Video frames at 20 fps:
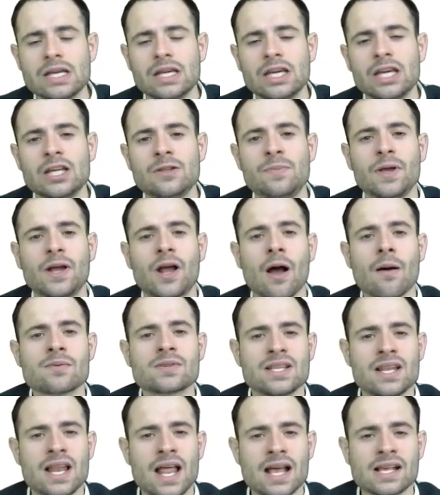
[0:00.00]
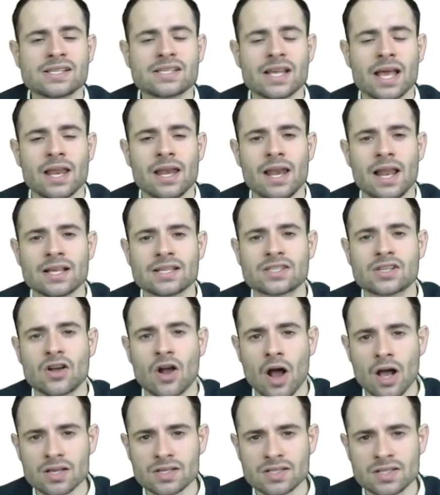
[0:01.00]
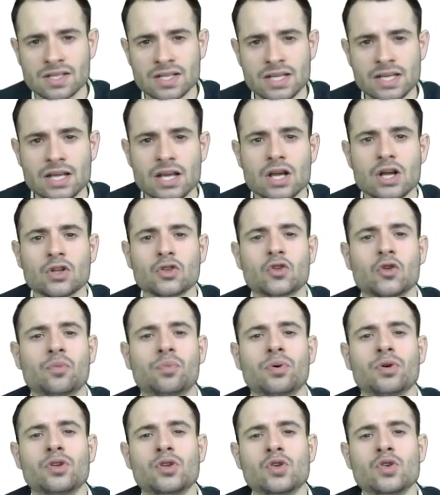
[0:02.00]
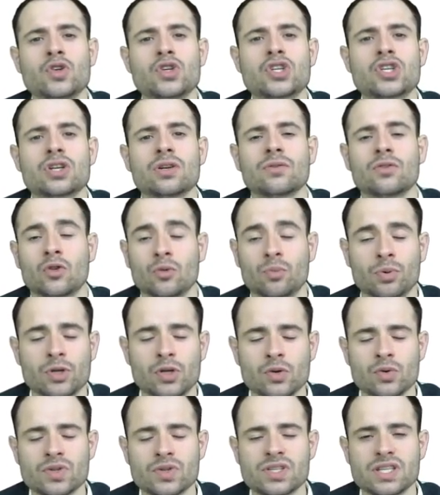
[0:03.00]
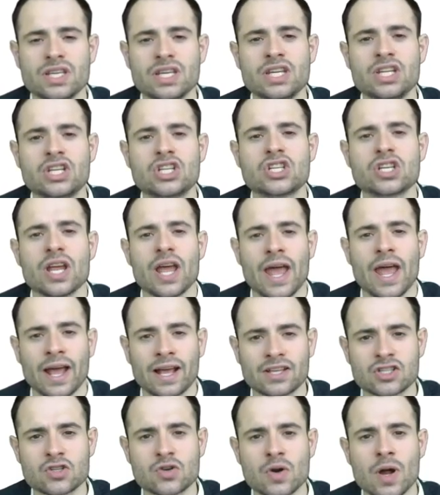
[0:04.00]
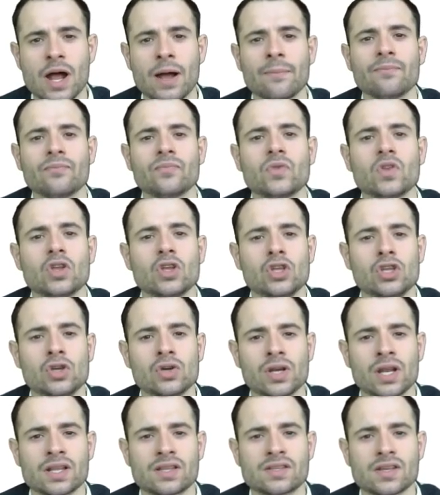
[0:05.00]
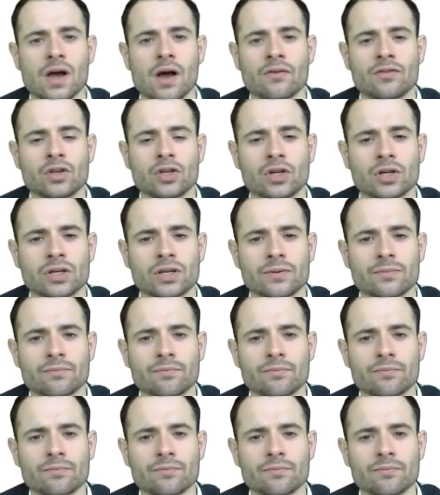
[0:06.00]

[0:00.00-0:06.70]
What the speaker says: it becomes less and less costly to produce each extra unit of the good.